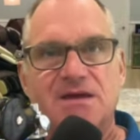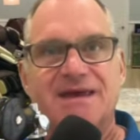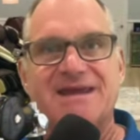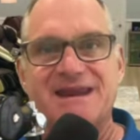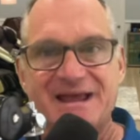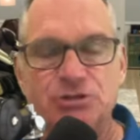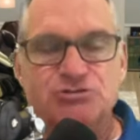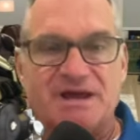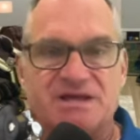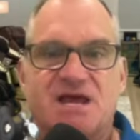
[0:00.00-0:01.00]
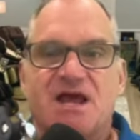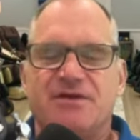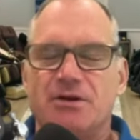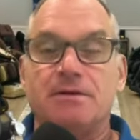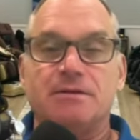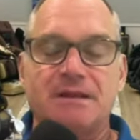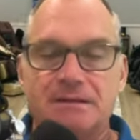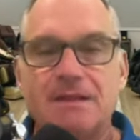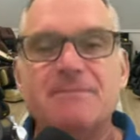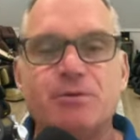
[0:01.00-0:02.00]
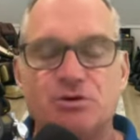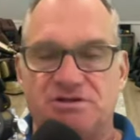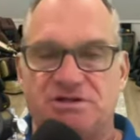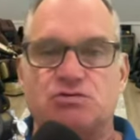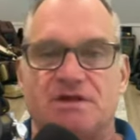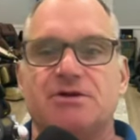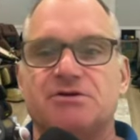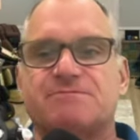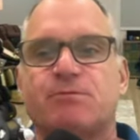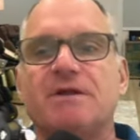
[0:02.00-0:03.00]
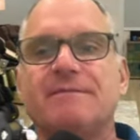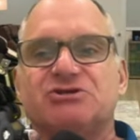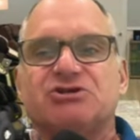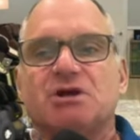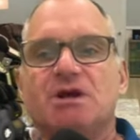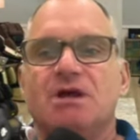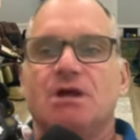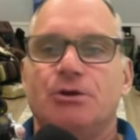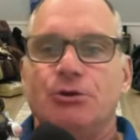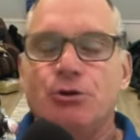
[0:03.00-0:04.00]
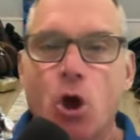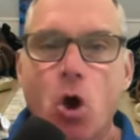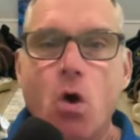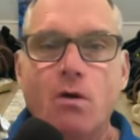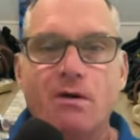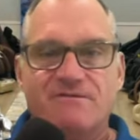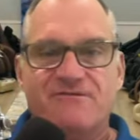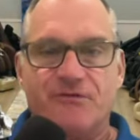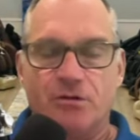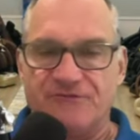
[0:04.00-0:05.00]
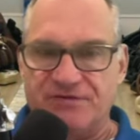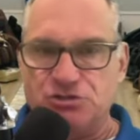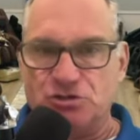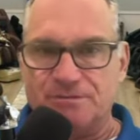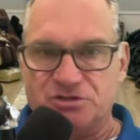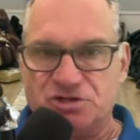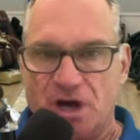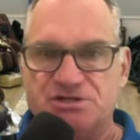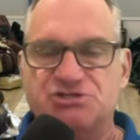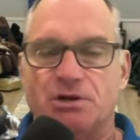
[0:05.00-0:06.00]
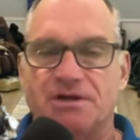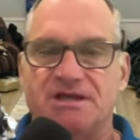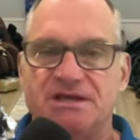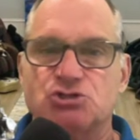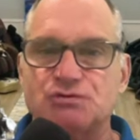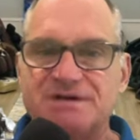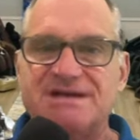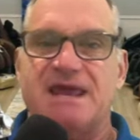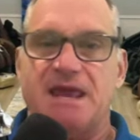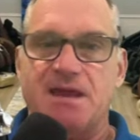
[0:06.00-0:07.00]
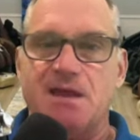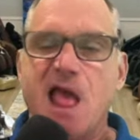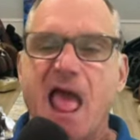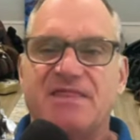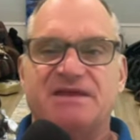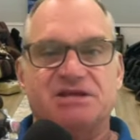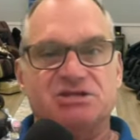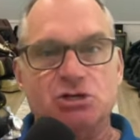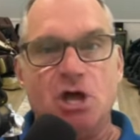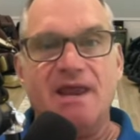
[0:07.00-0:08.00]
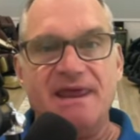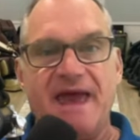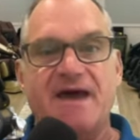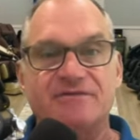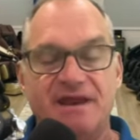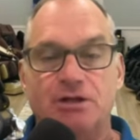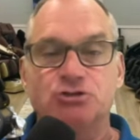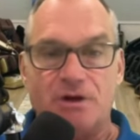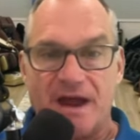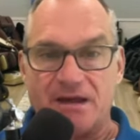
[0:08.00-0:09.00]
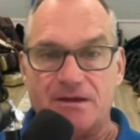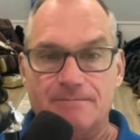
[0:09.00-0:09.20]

and an L track is. There, let, let me put it to you this way: there is pretty much no full featured massage chair in the industry today that does not have an L track.